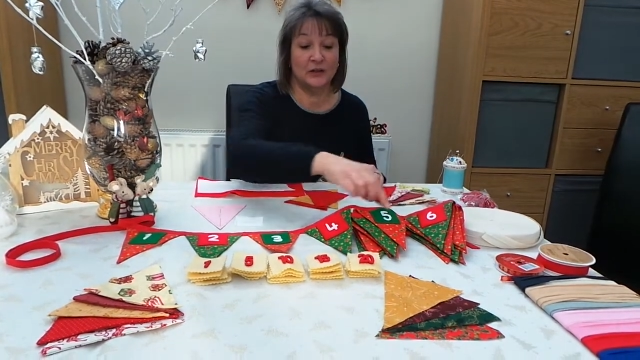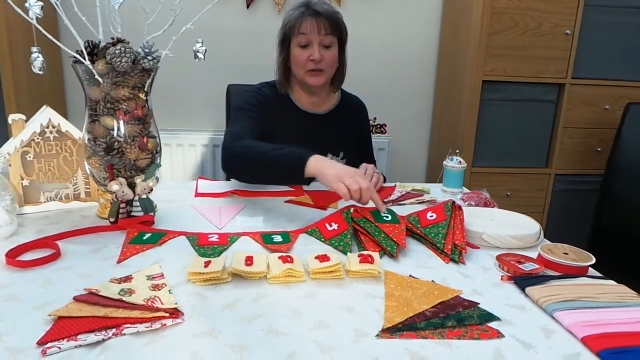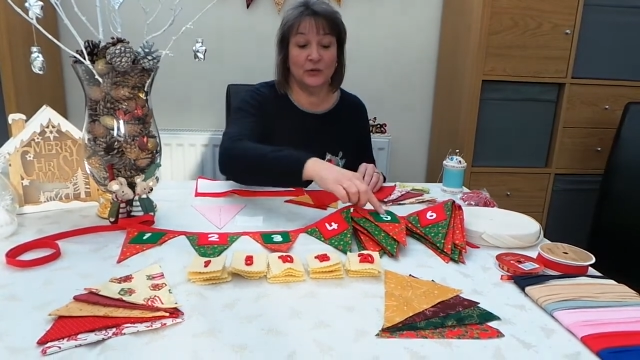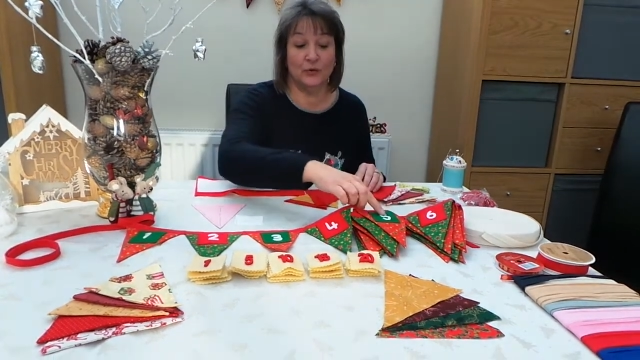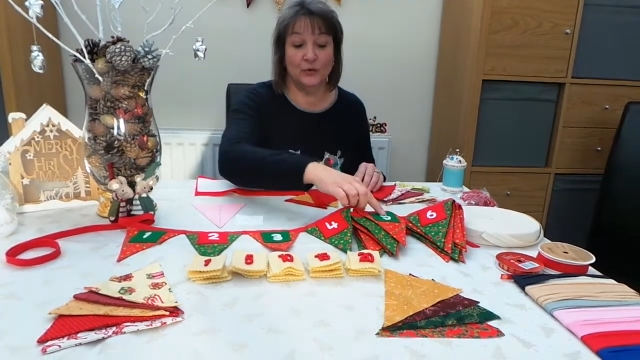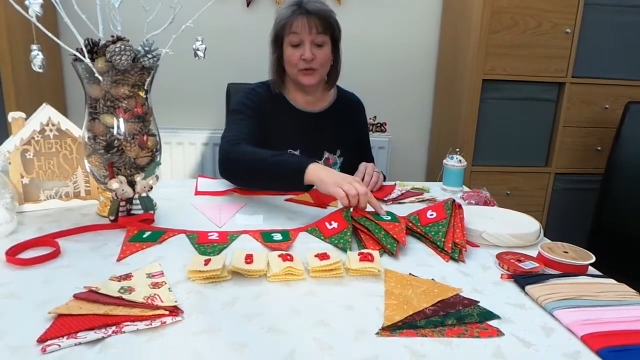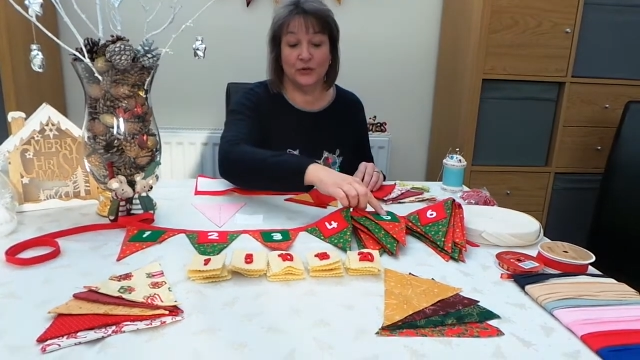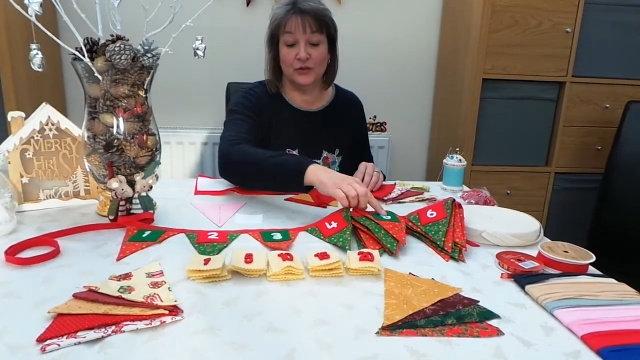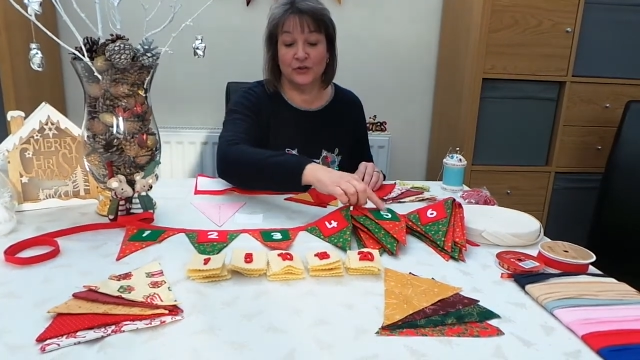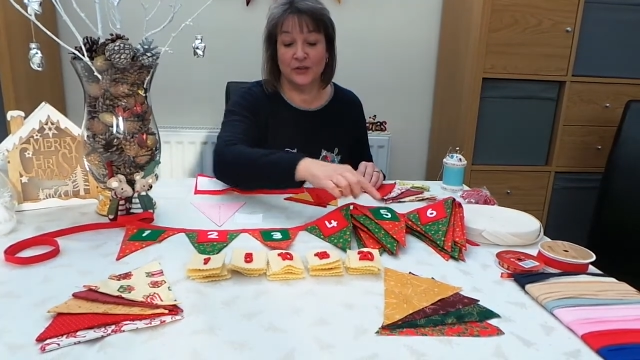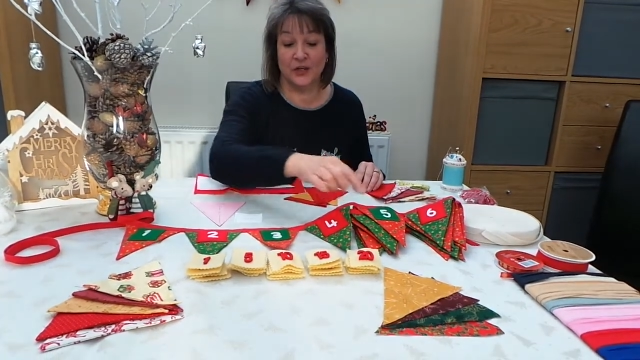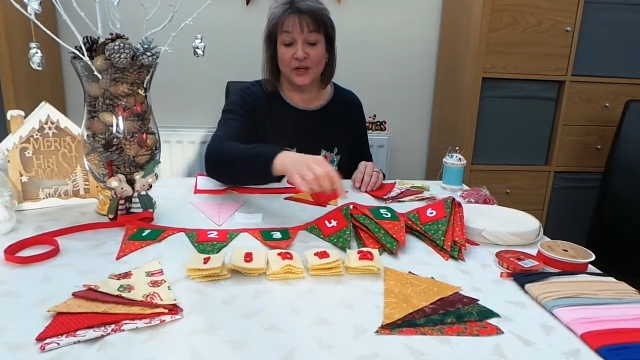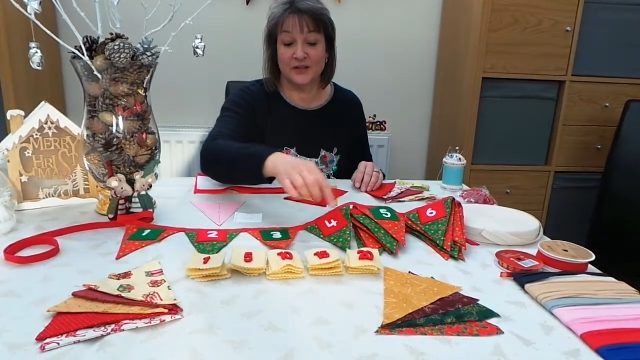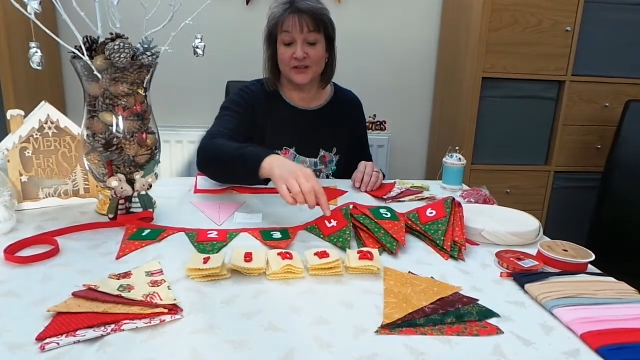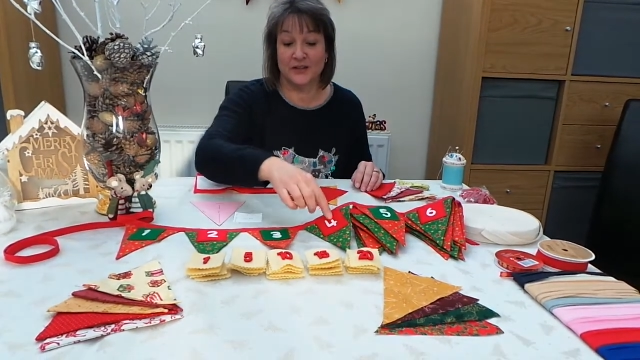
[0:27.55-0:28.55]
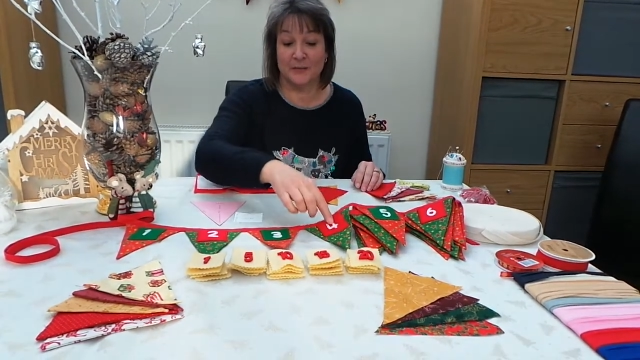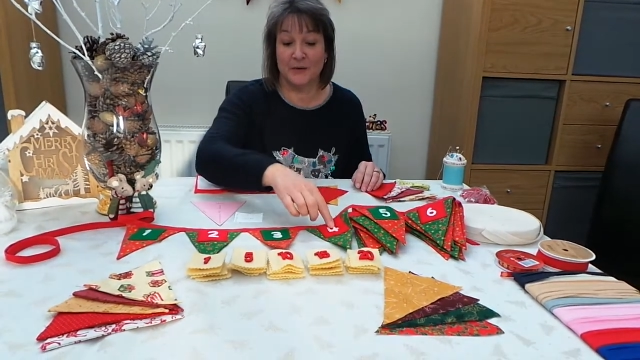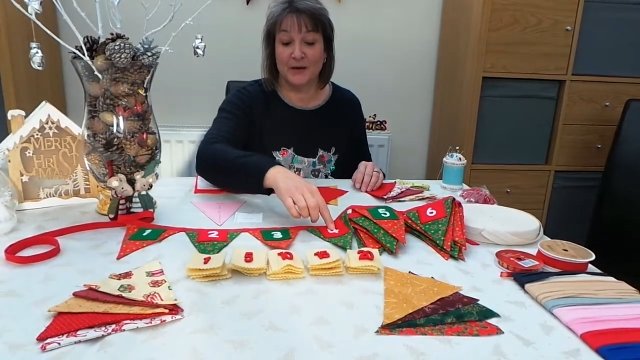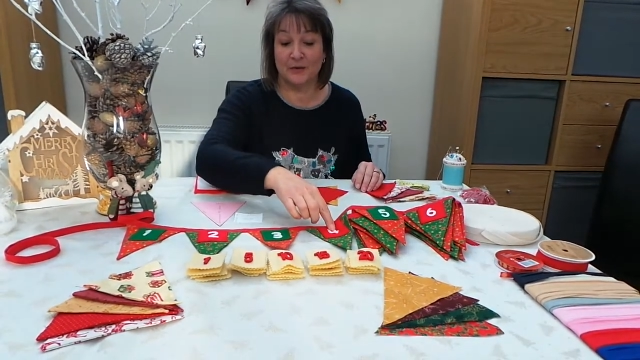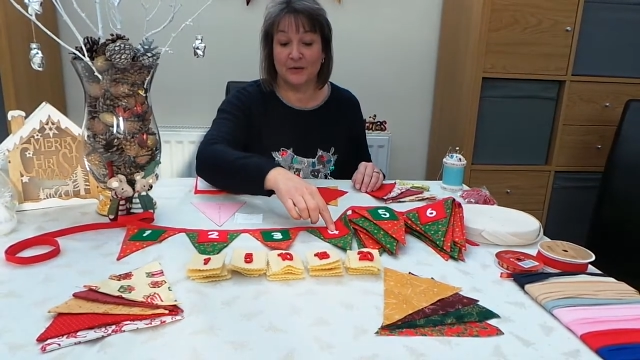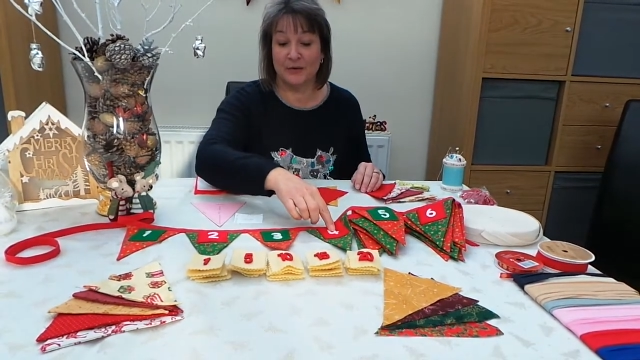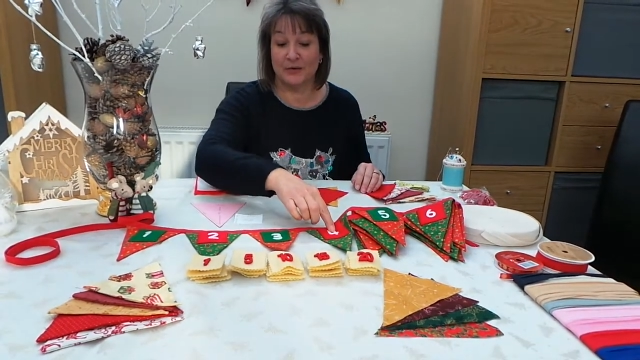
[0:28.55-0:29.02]
or you could cut some
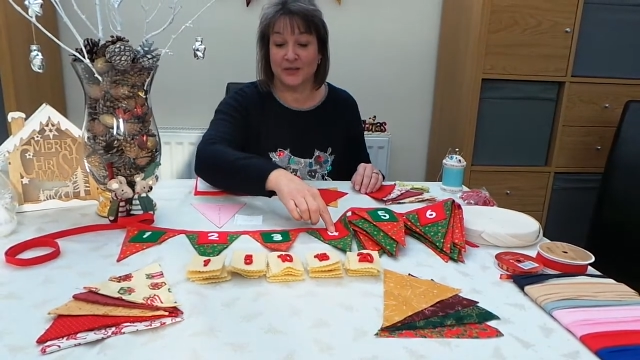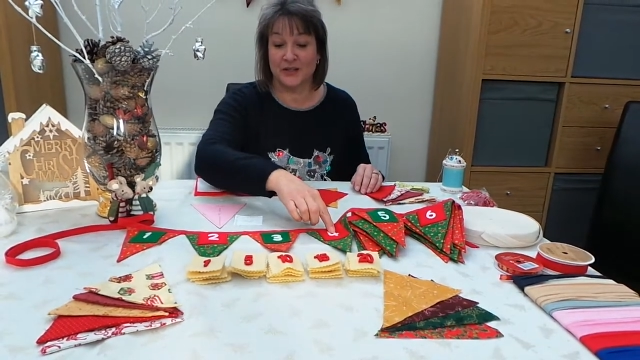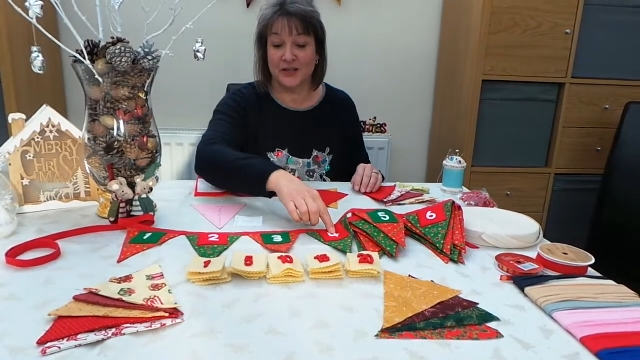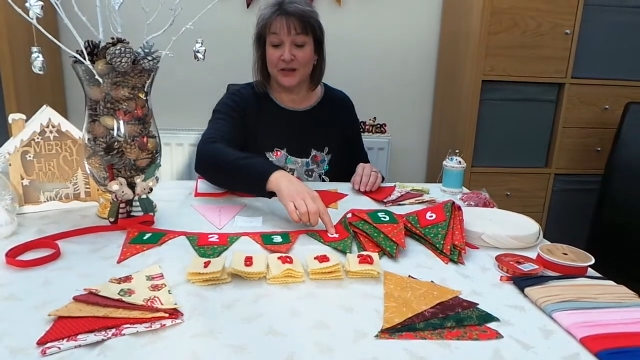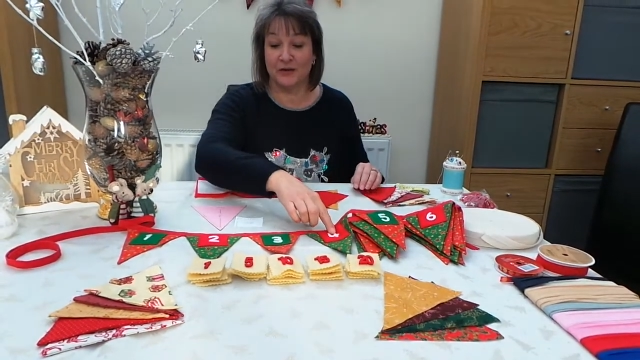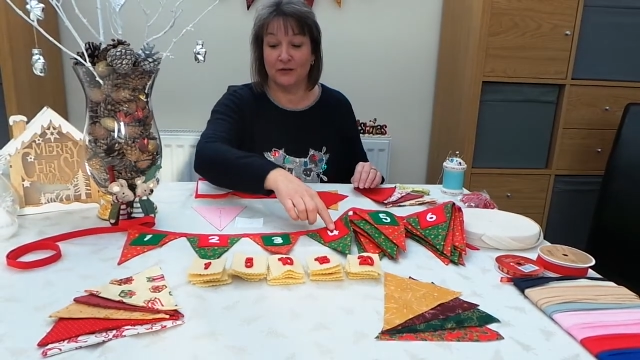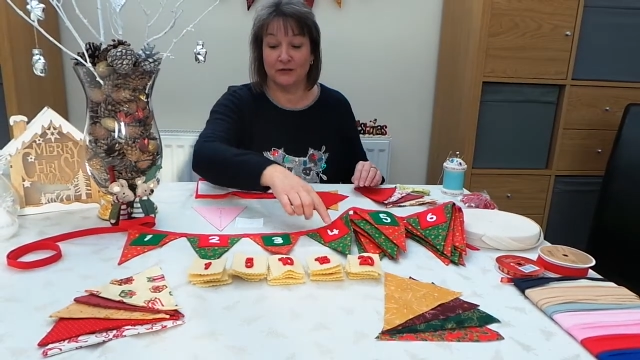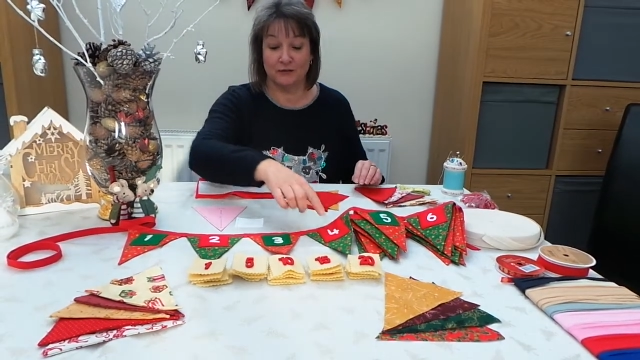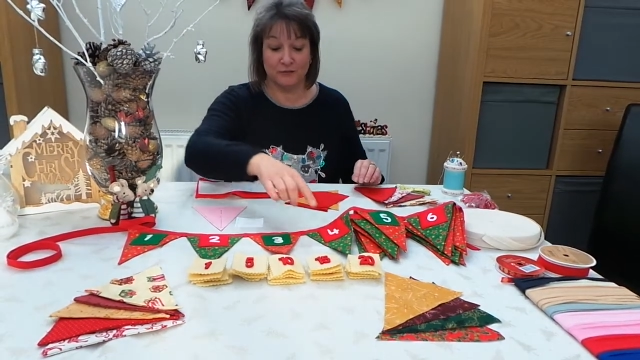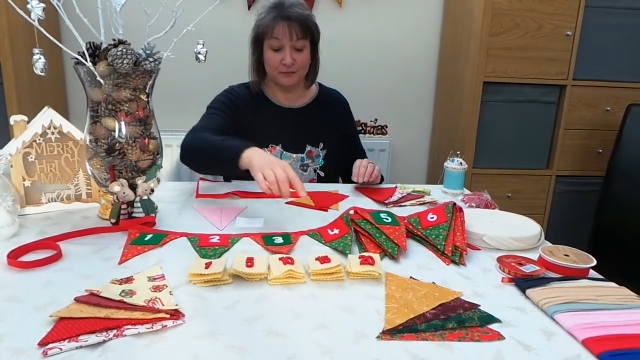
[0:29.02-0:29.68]
out yourself.